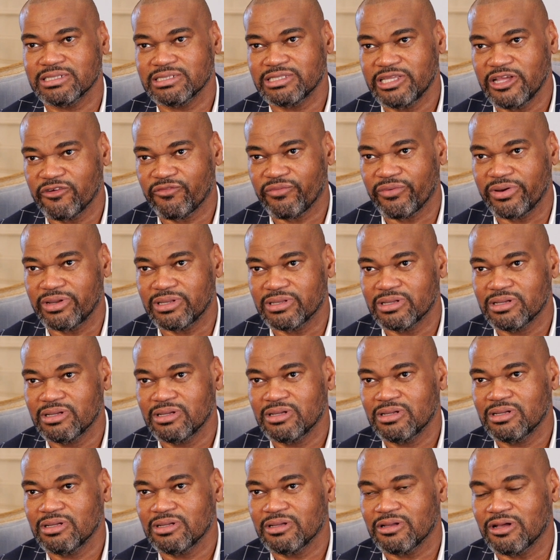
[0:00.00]
is different,
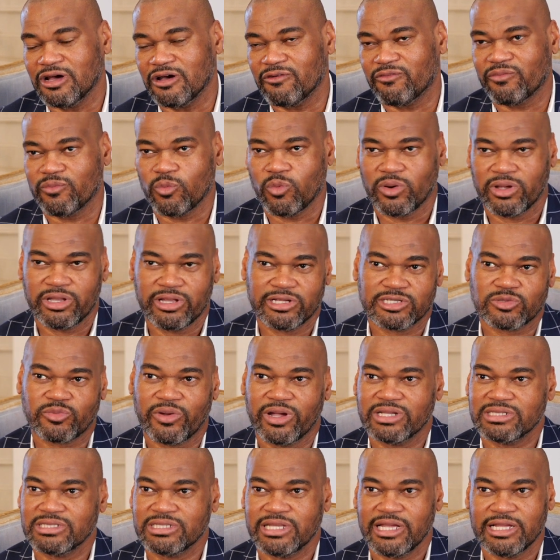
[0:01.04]
uh, whether it's
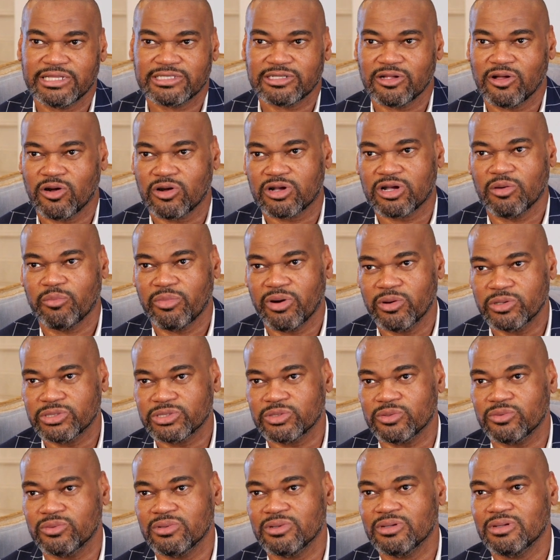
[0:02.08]
residential or
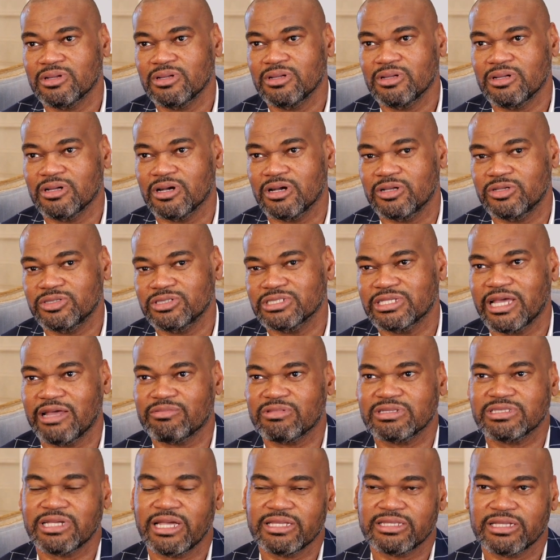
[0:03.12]
commercial you just have
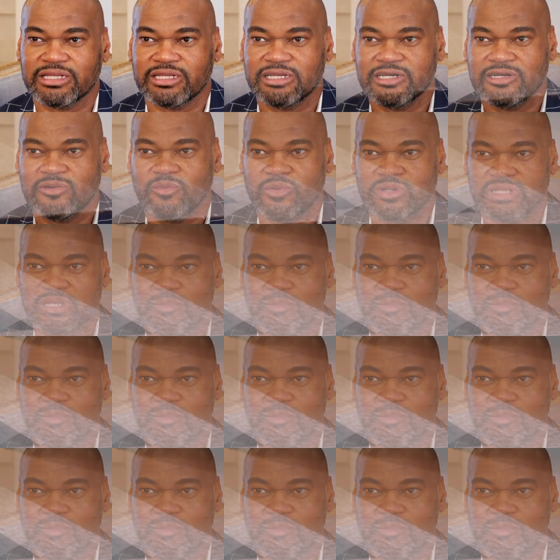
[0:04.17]
to take the good with